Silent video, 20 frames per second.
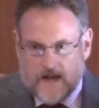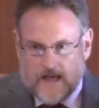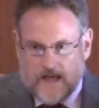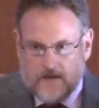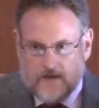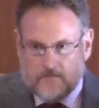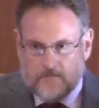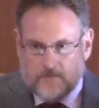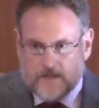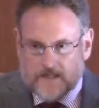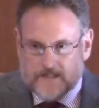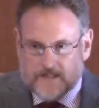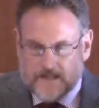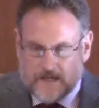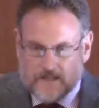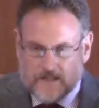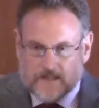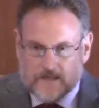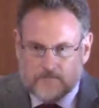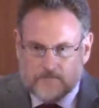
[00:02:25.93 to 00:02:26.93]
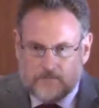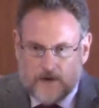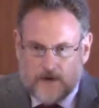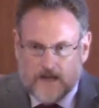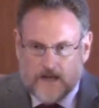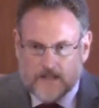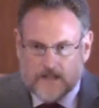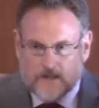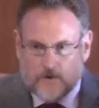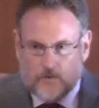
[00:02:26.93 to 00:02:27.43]
have been telling
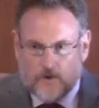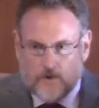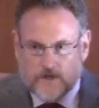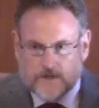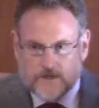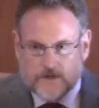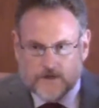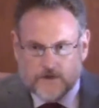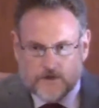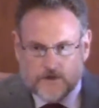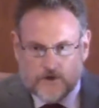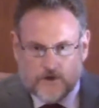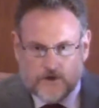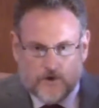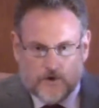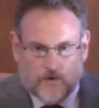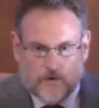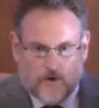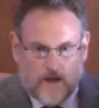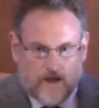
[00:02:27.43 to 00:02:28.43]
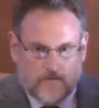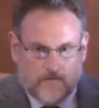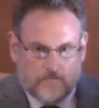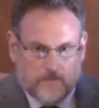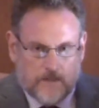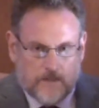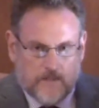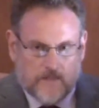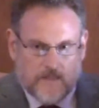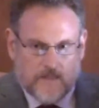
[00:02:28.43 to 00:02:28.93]
Pilate what to do,
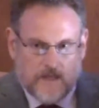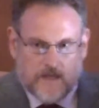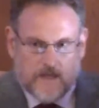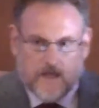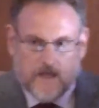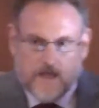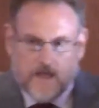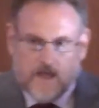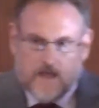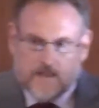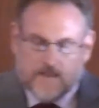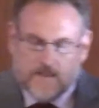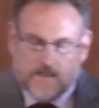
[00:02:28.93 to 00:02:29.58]
have been the,